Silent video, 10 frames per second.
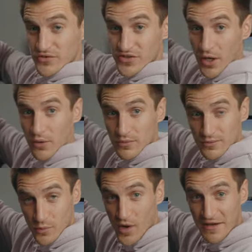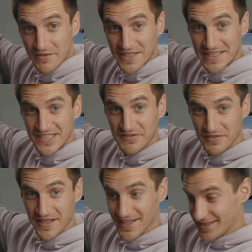So whatever you need to
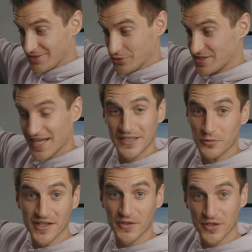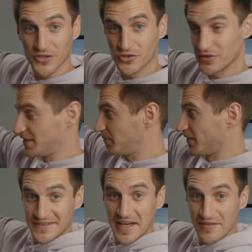fit will take with you on a trip,
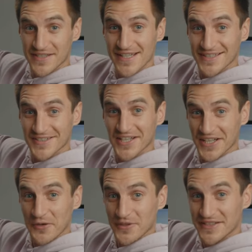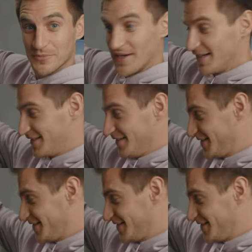it's guaranteed it's gonna go in this bag.